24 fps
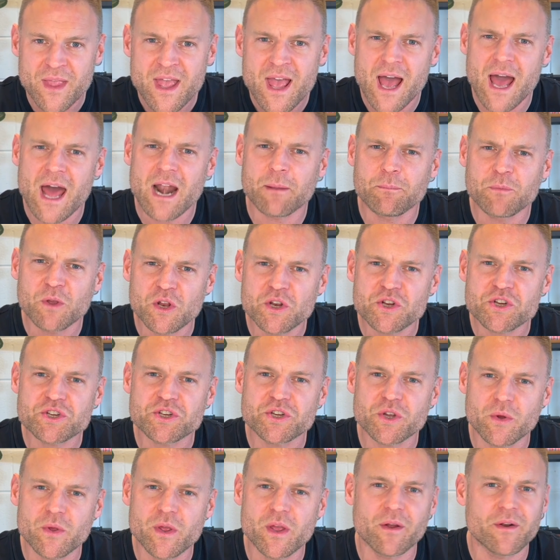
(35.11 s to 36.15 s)
and I'm going to
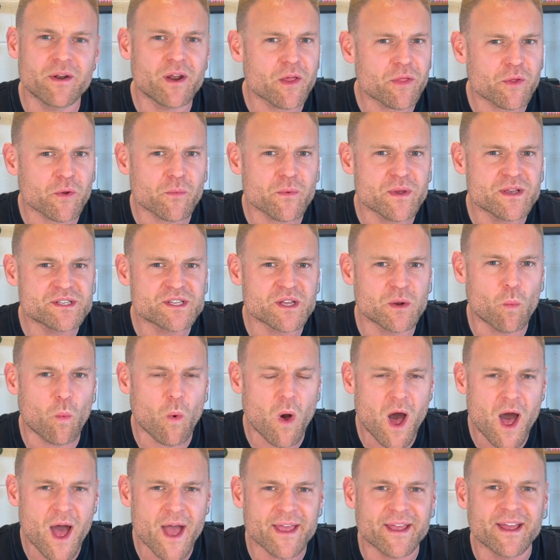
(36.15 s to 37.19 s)
show you another reason
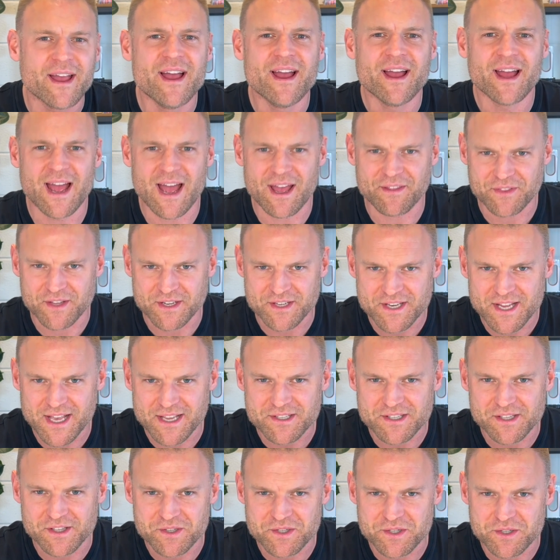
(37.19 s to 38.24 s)
why at the
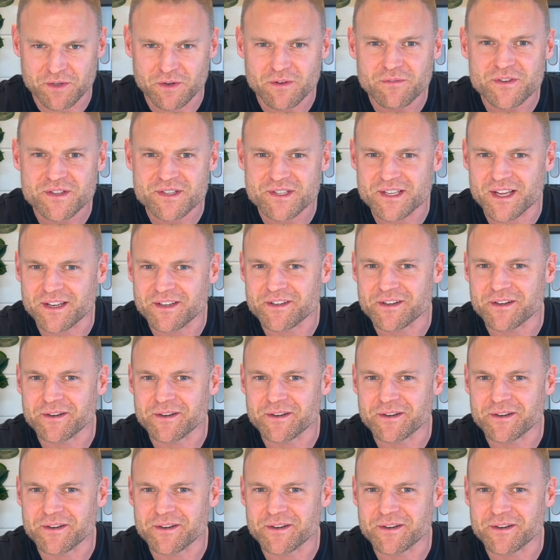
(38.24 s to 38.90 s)
Tesla Service Center.